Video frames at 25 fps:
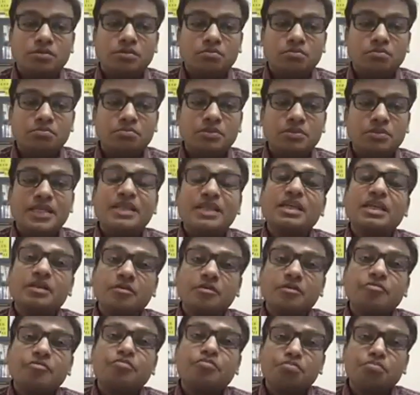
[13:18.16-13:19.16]
getting a
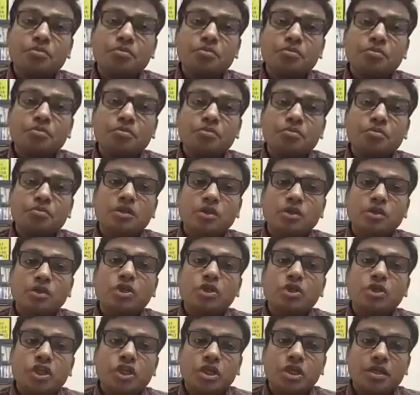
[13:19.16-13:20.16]
good
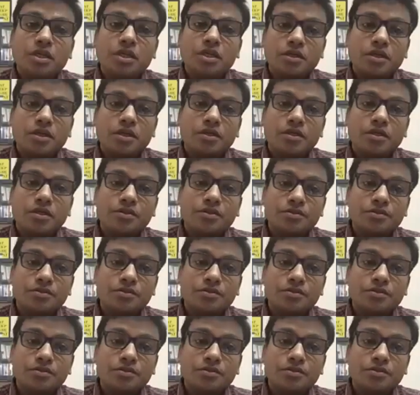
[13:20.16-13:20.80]
share in this